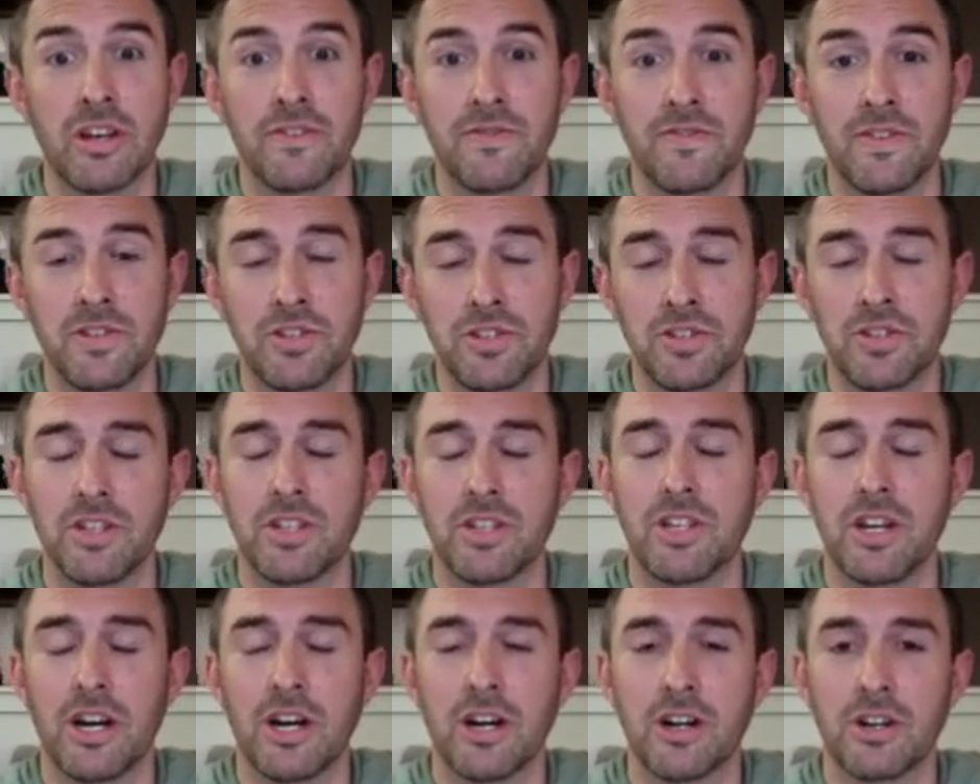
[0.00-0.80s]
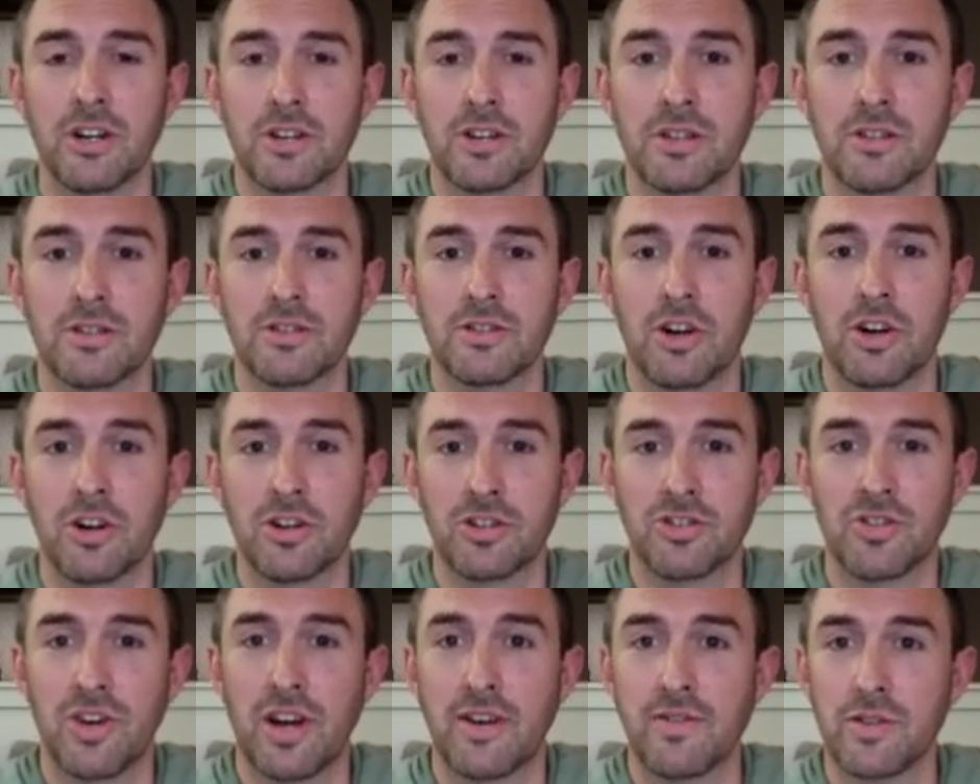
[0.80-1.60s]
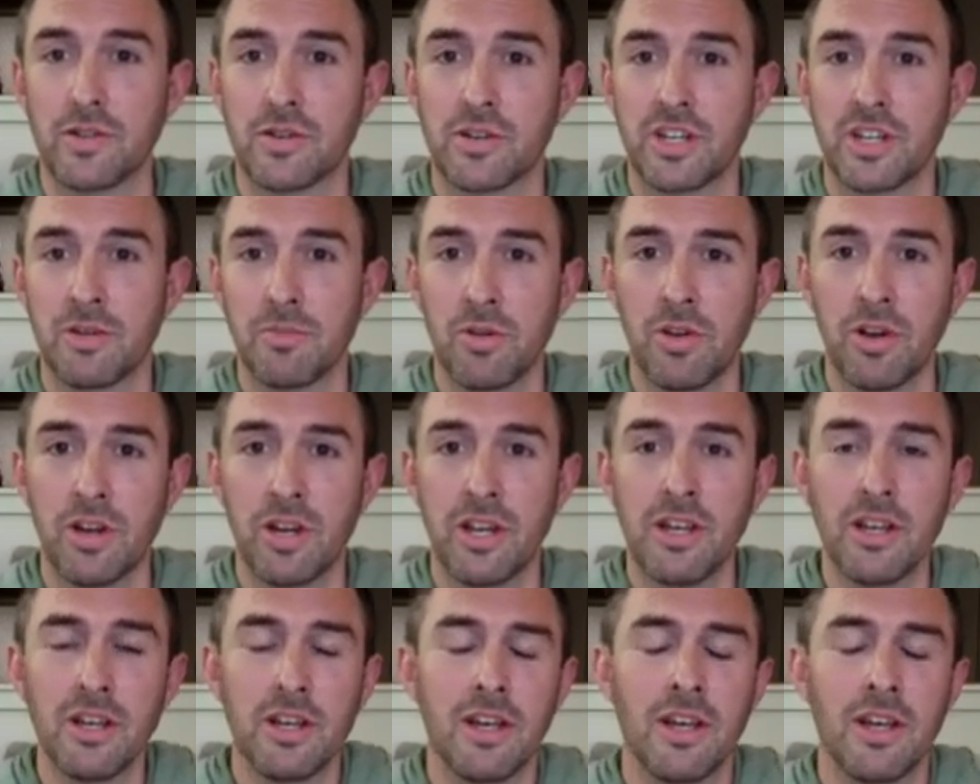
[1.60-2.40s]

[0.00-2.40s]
officially our traveler community.